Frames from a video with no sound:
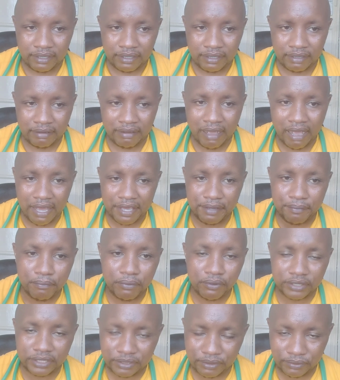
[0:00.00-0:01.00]
high
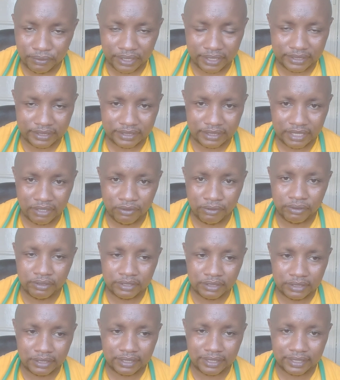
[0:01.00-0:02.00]
body weight or
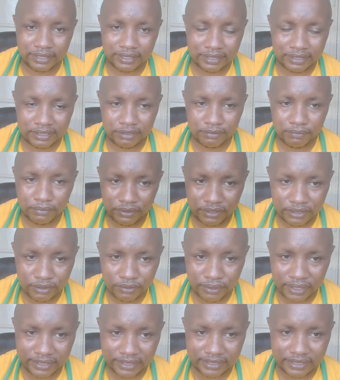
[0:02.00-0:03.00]
increased body
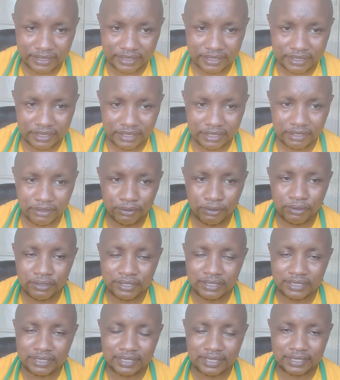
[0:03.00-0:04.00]
weight or
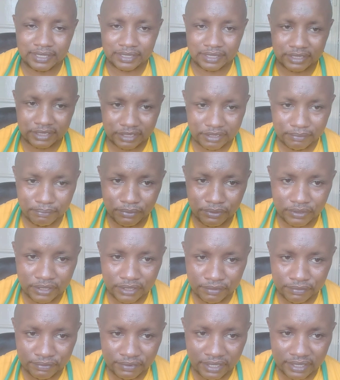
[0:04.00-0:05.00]
increased body
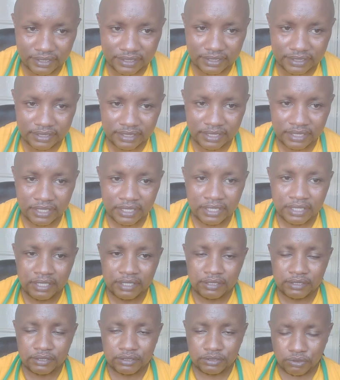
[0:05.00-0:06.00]
fats.
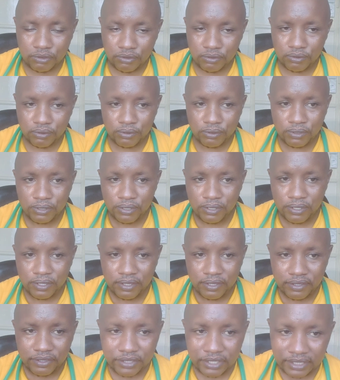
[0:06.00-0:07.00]
So
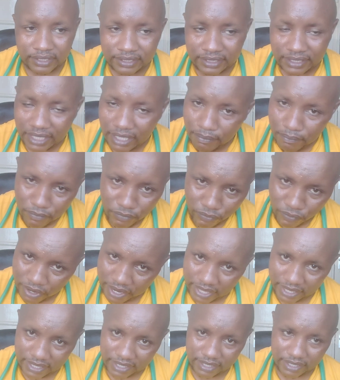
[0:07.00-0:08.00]
the same
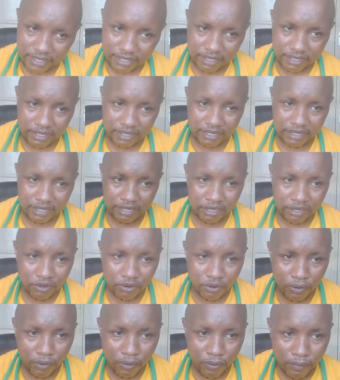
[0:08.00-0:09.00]
way,
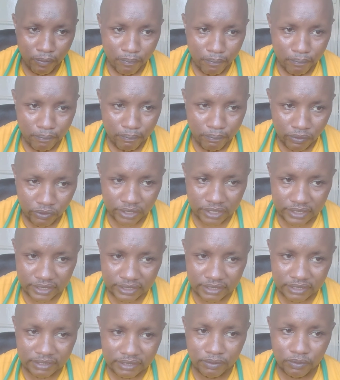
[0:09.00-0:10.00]
low
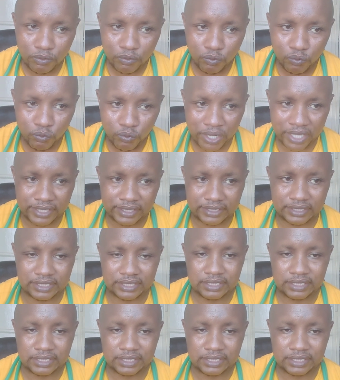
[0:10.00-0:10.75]
body weight